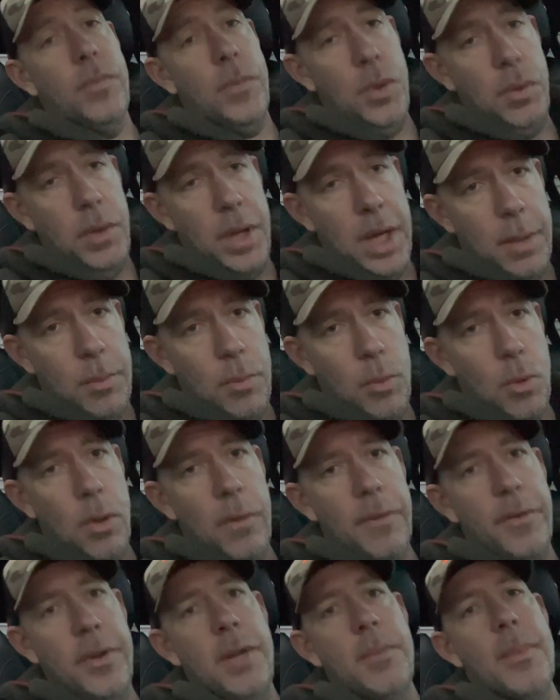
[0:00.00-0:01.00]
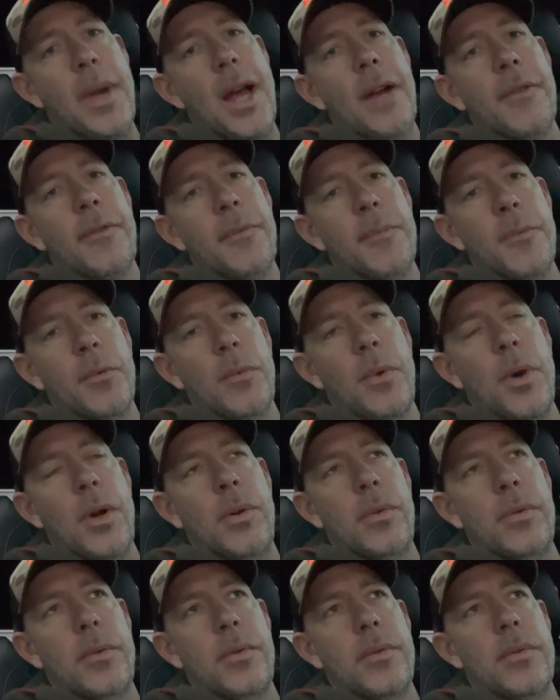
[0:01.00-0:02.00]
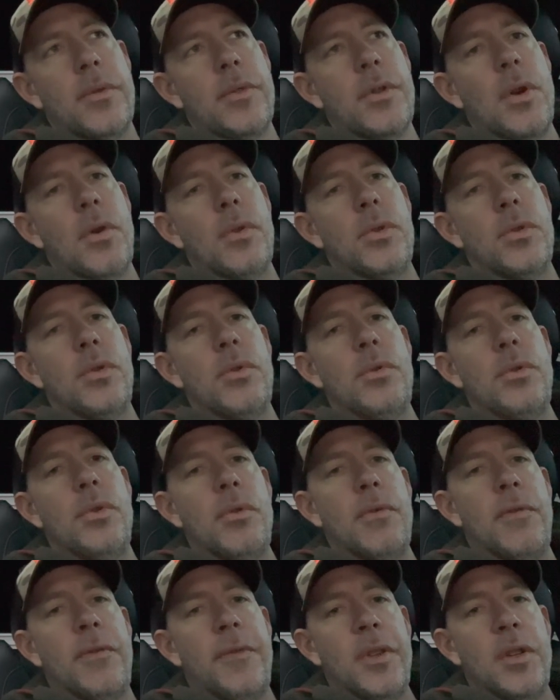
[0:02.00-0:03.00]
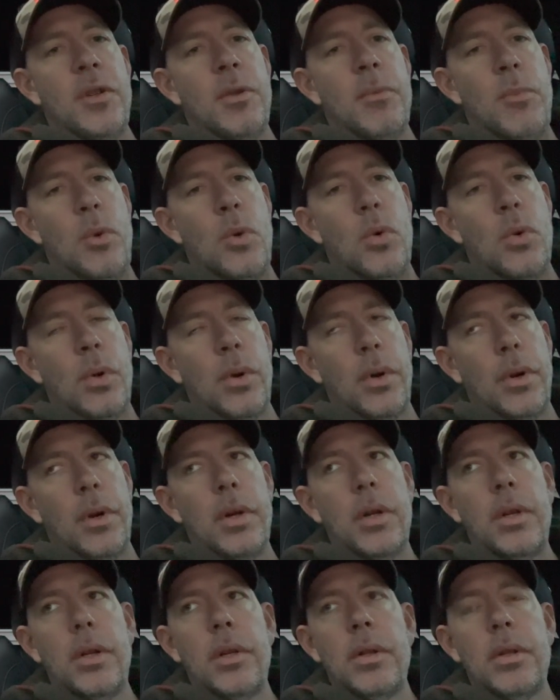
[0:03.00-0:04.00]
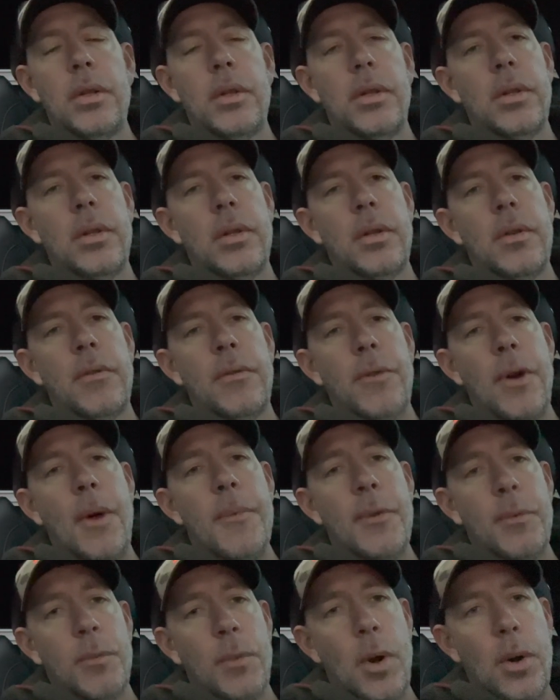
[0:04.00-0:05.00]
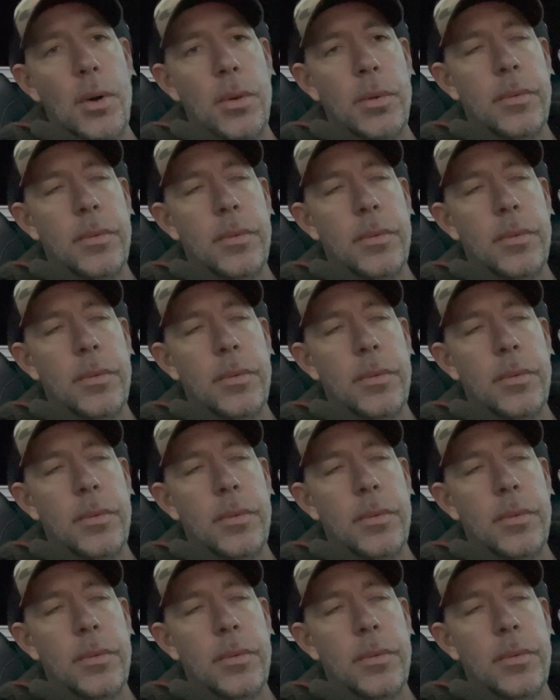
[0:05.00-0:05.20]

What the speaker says: get more feedback from the road, so you do feel more from the road.